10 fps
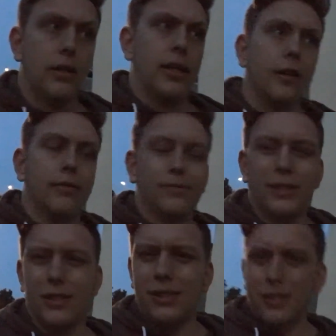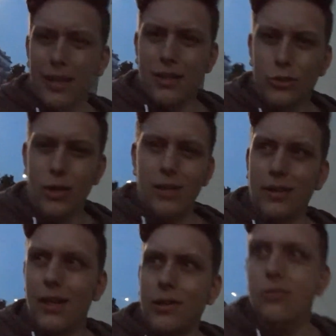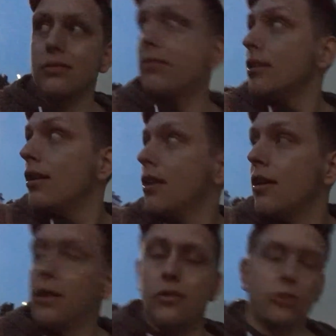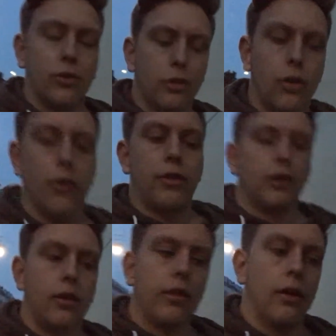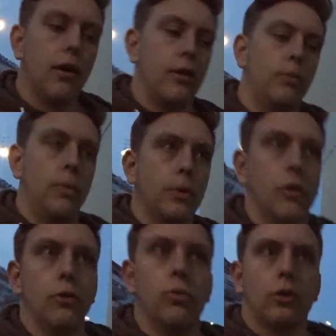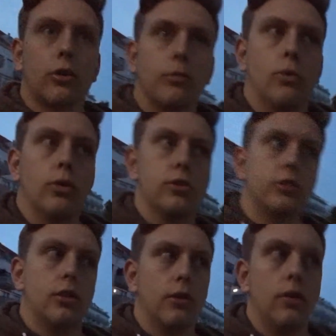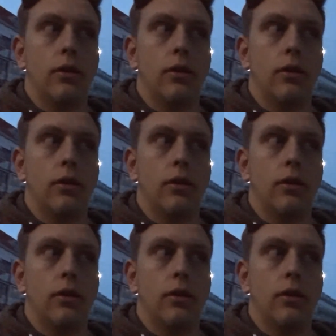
yeah, it just kind of dragged out and it took longer than I thought, and we wanted to work on more, so